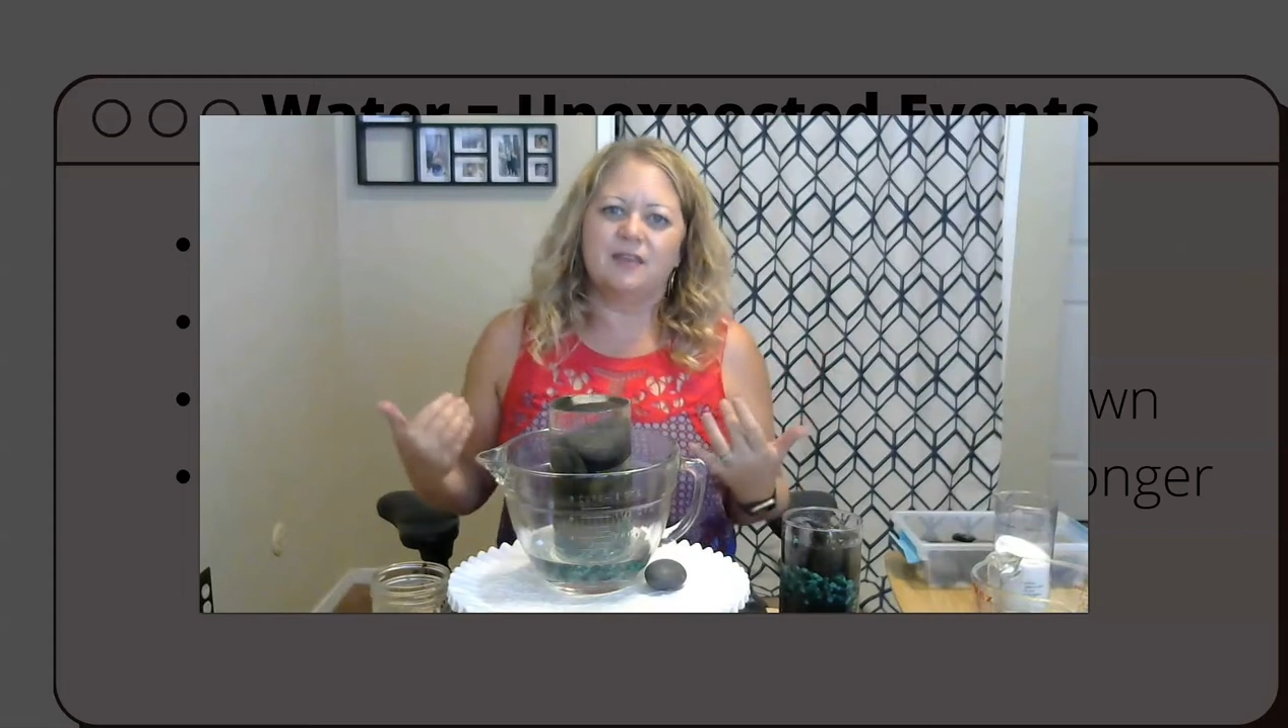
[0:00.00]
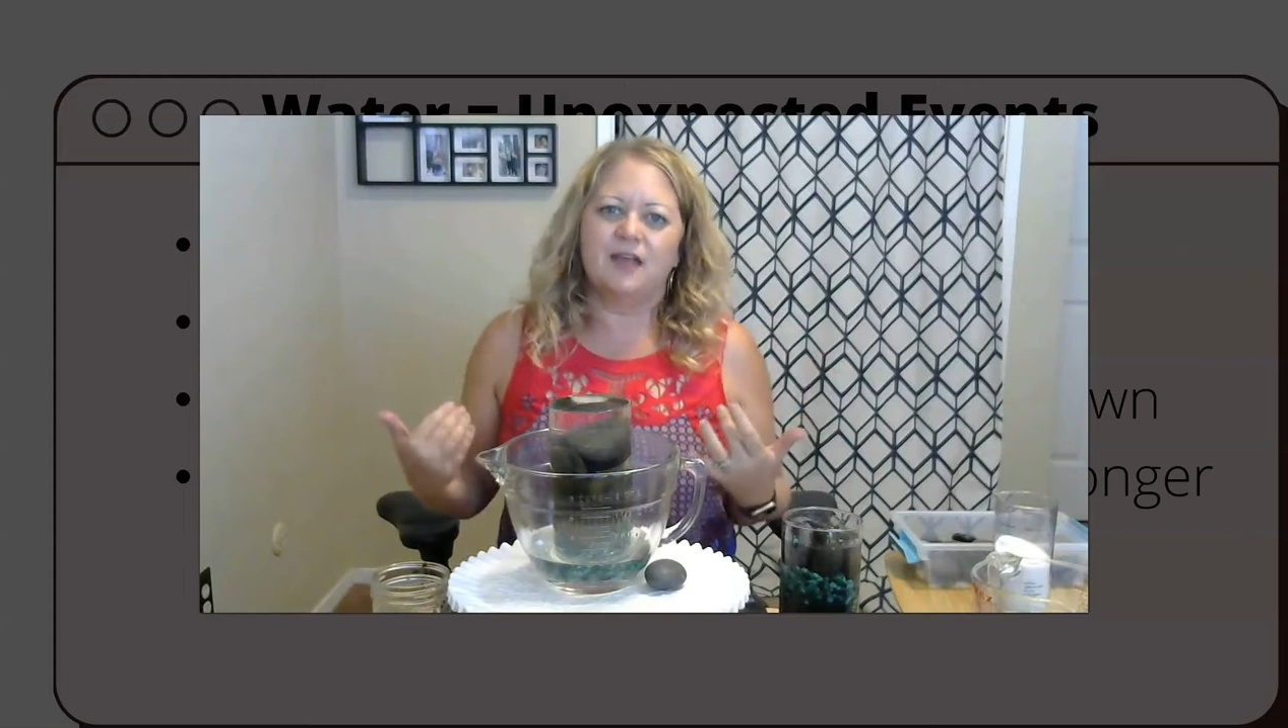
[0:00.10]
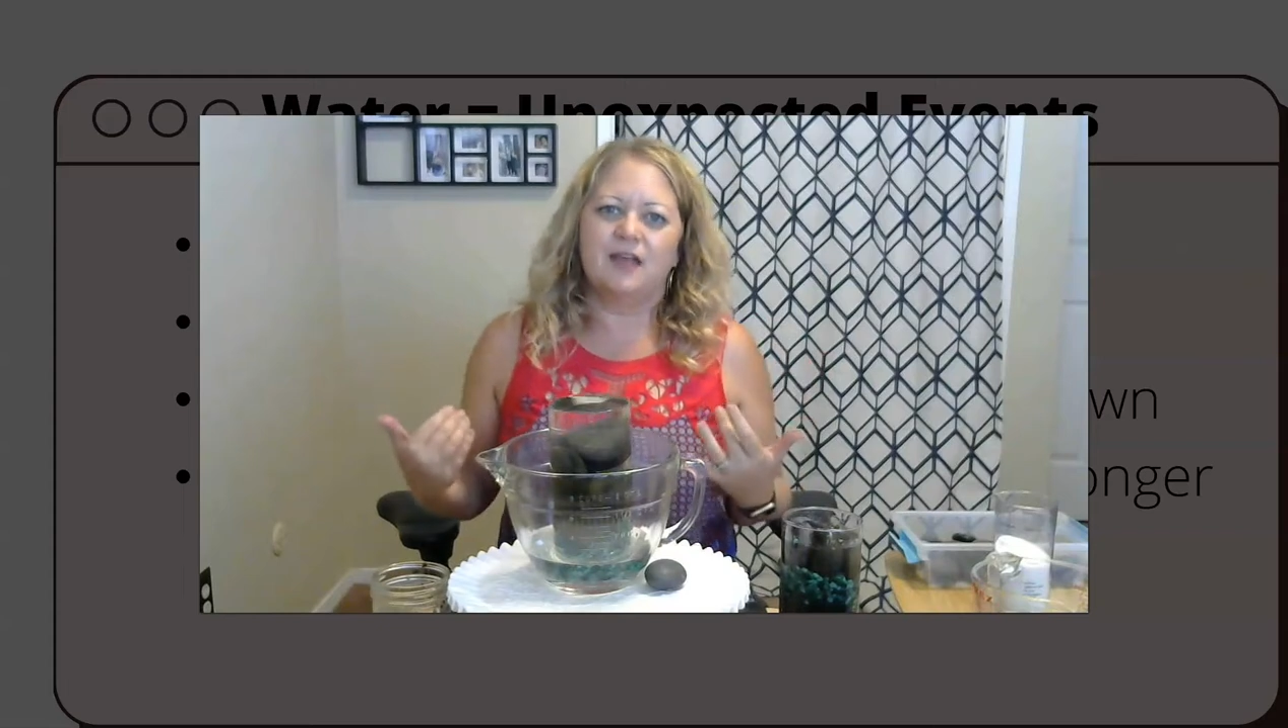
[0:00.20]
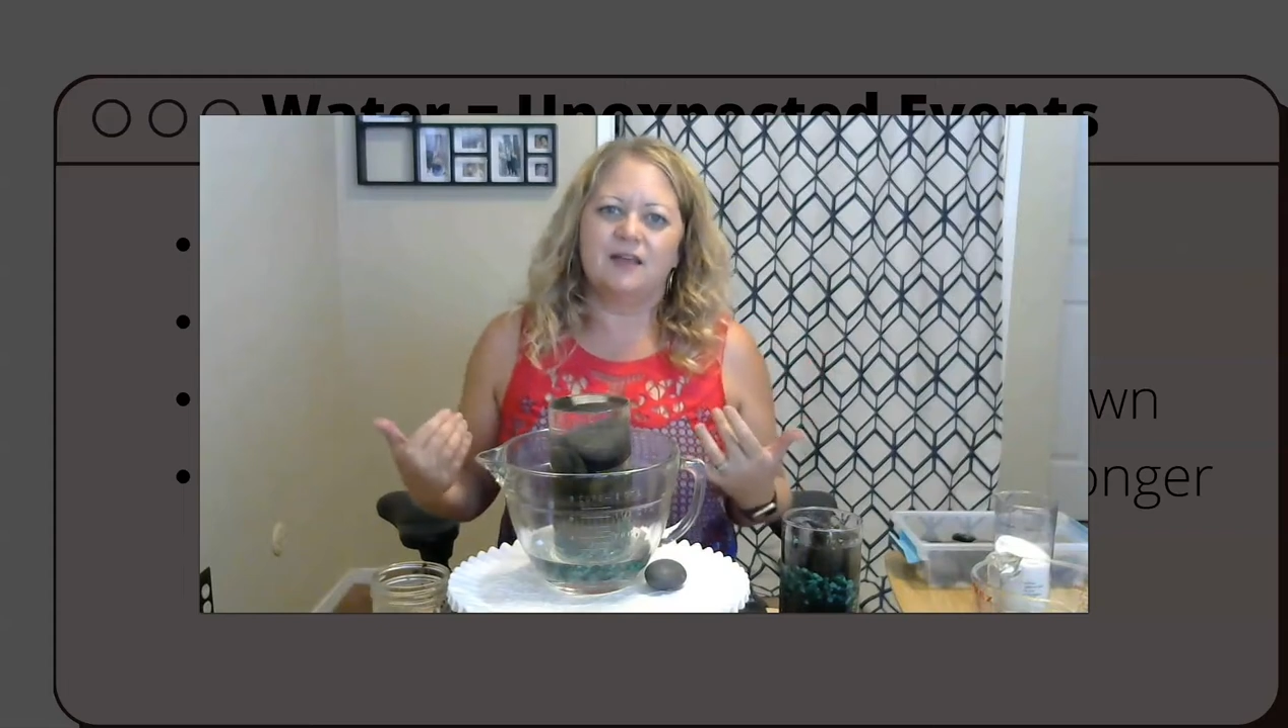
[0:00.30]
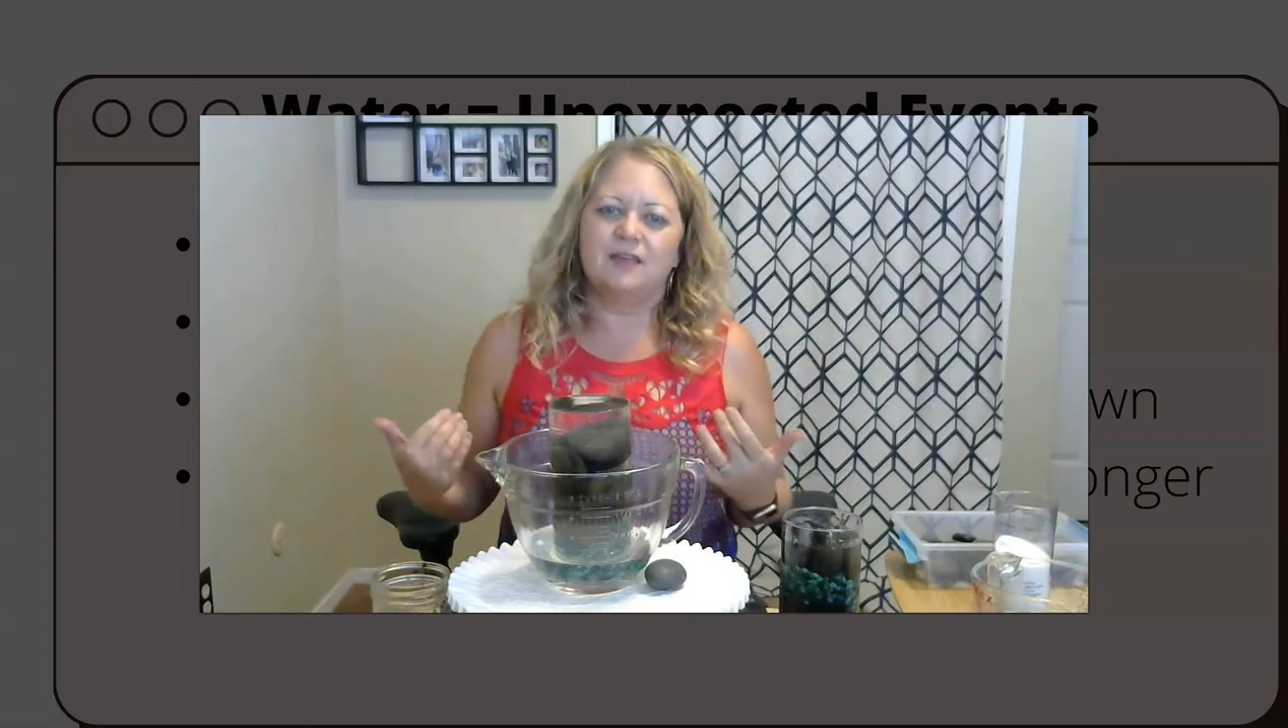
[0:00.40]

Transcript: that